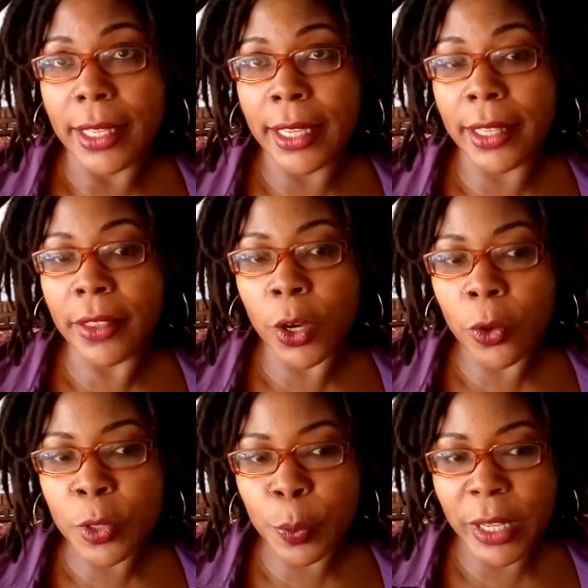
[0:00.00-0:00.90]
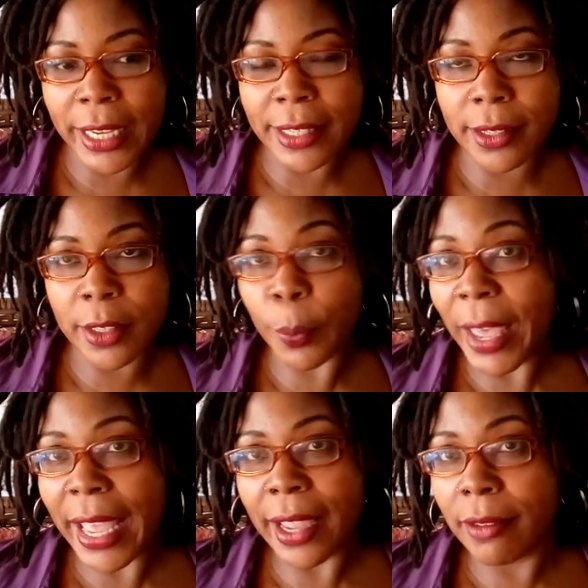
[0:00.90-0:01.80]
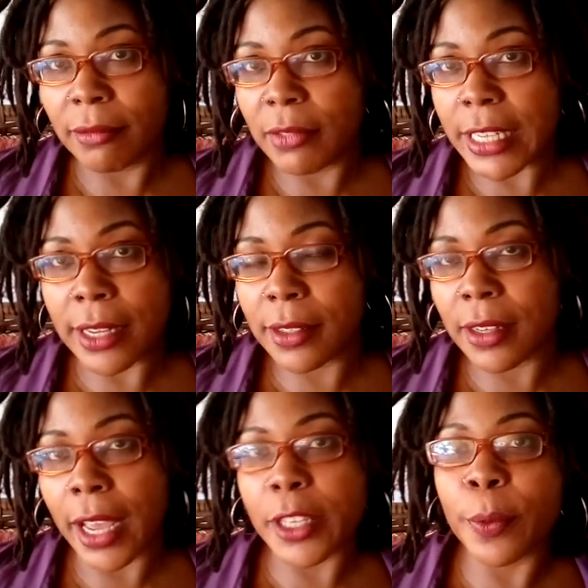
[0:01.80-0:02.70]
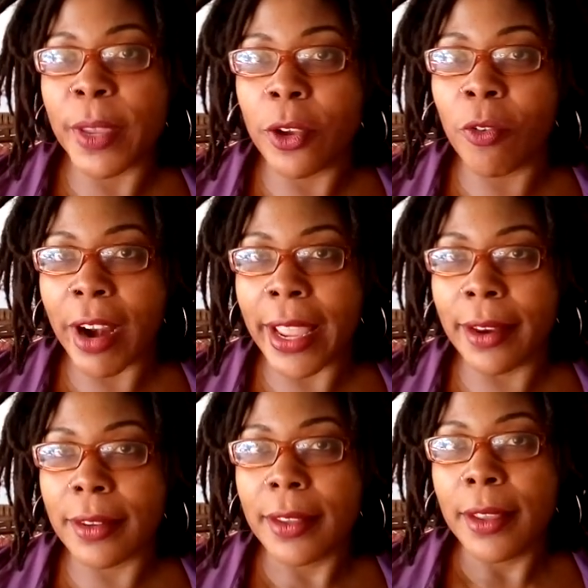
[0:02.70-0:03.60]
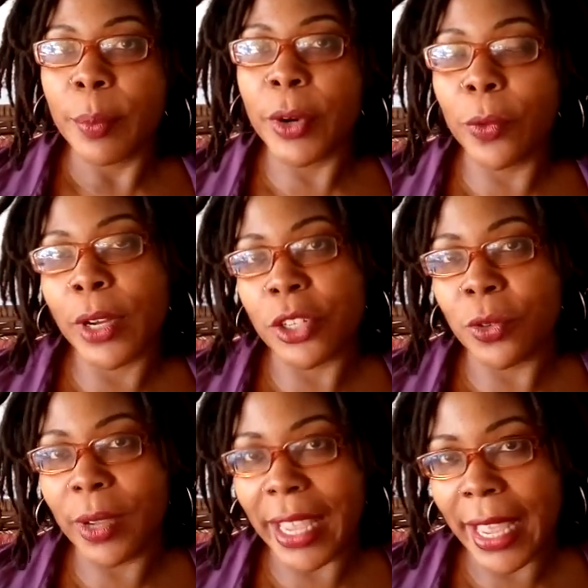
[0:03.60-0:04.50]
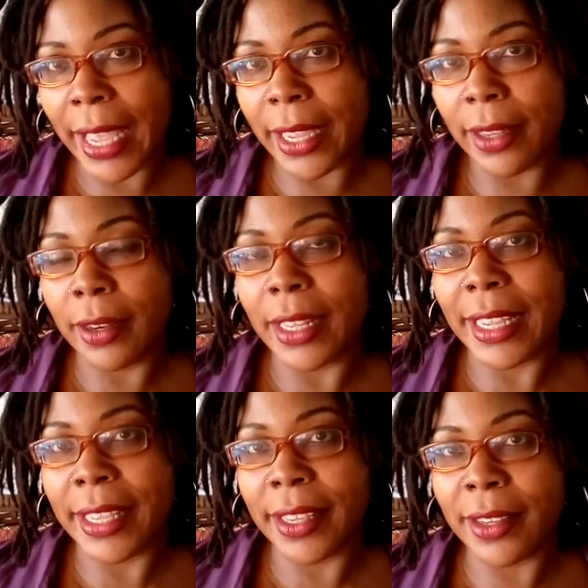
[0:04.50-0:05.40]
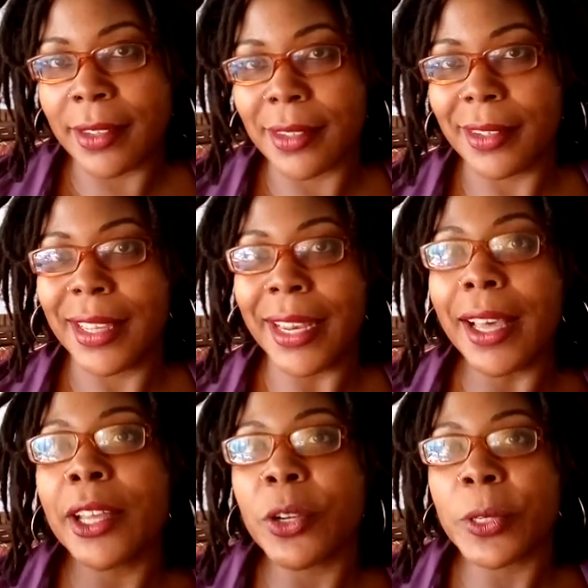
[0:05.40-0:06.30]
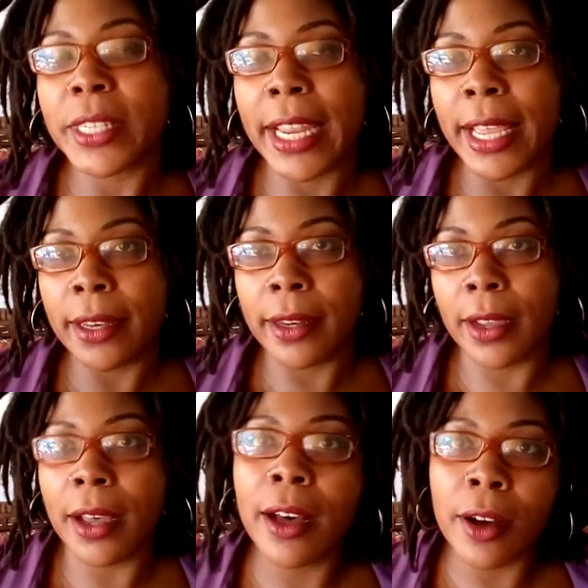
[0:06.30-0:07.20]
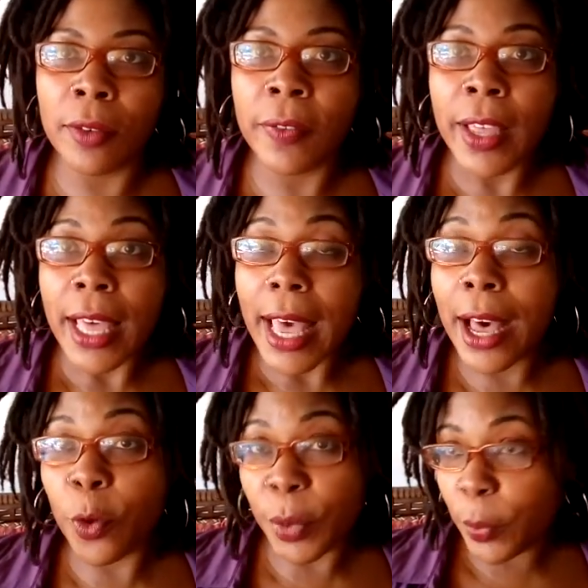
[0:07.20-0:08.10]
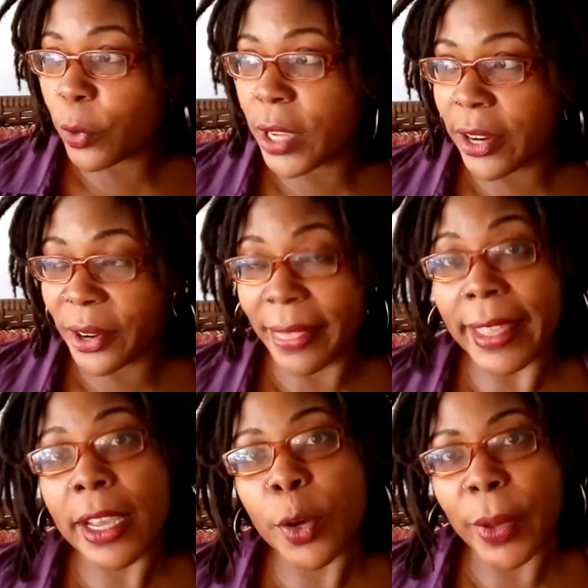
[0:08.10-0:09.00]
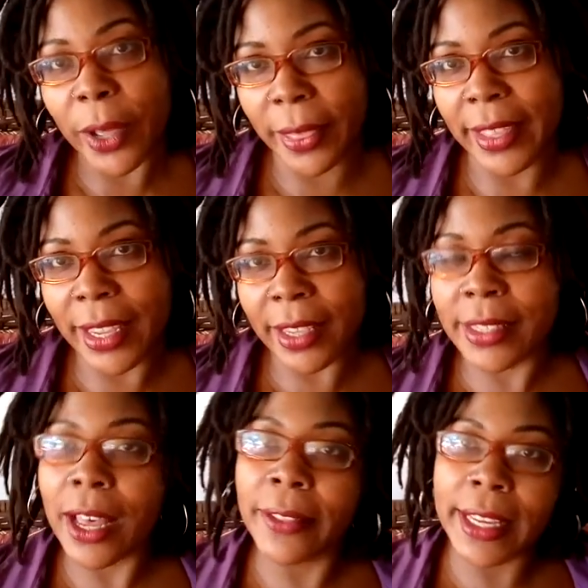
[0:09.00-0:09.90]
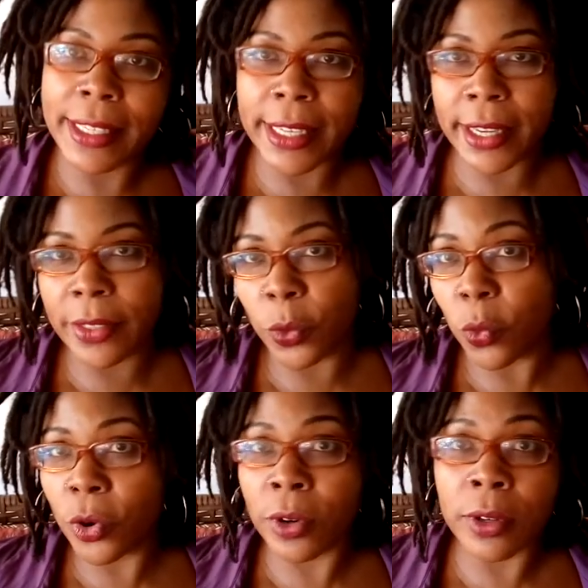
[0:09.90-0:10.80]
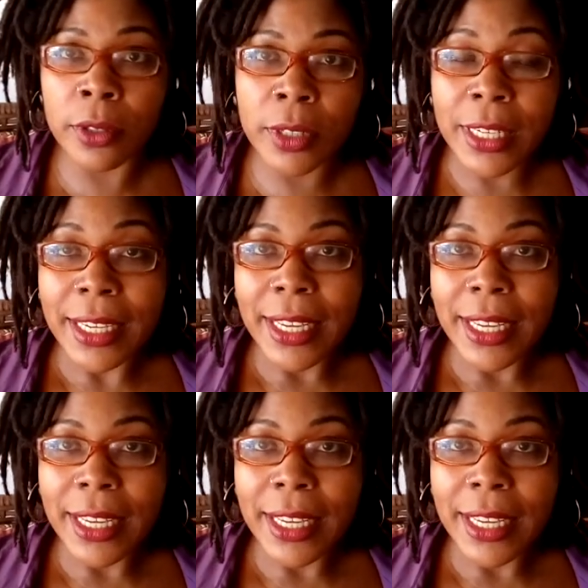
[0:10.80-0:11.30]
In those places, the pay tends not to be great, but what you gain is an understanding of how people here think about things, how they see the world.